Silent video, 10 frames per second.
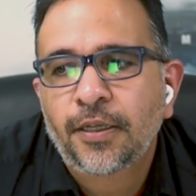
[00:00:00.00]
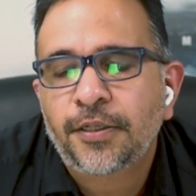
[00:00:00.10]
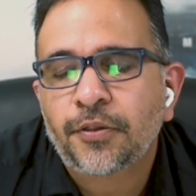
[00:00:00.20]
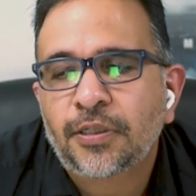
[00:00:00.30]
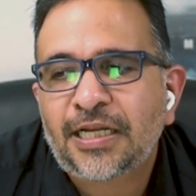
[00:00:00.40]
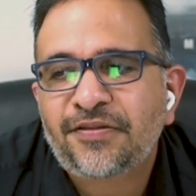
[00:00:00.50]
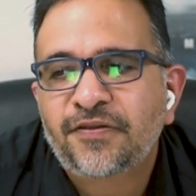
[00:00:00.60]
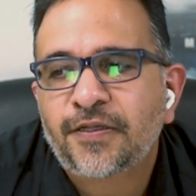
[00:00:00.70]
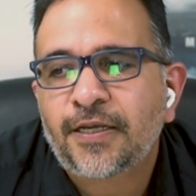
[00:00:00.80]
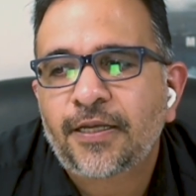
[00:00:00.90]

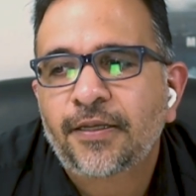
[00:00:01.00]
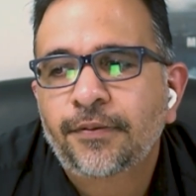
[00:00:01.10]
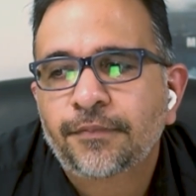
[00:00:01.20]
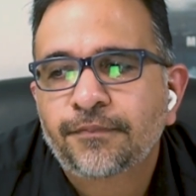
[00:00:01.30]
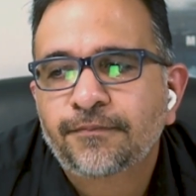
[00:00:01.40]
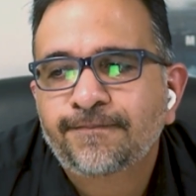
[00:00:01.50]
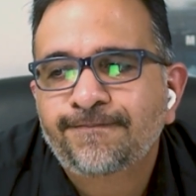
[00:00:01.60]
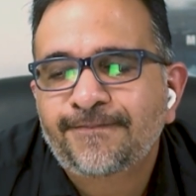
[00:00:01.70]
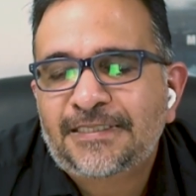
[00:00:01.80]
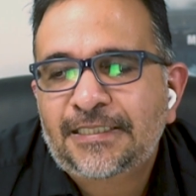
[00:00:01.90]
Let's say
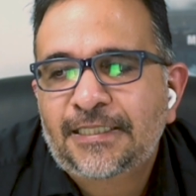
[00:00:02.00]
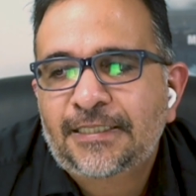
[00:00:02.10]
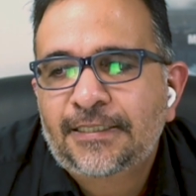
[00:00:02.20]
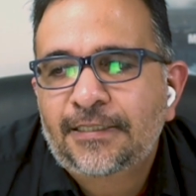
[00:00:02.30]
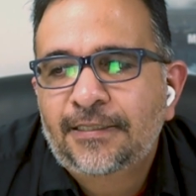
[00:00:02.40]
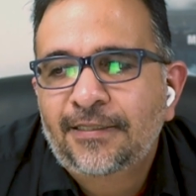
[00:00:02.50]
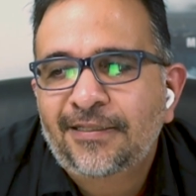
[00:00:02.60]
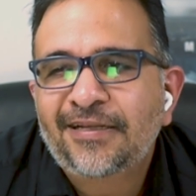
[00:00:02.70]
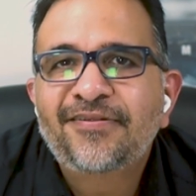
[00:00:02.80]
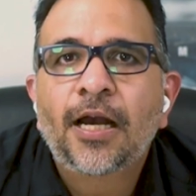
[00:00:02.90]

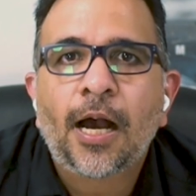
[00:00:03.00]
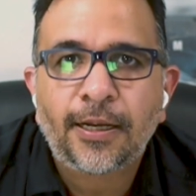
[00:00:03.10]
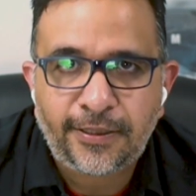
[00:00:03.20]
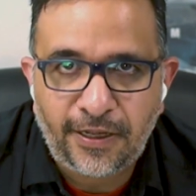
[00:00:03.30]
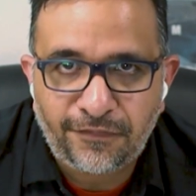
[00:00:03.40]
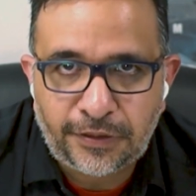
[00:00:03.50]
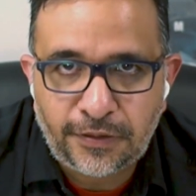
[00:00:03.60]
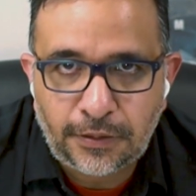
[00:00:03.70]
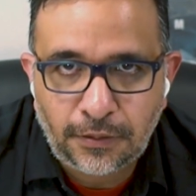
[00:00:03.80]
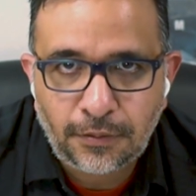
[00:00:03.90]
Harley
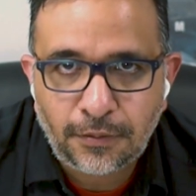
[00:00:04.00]
Davidson.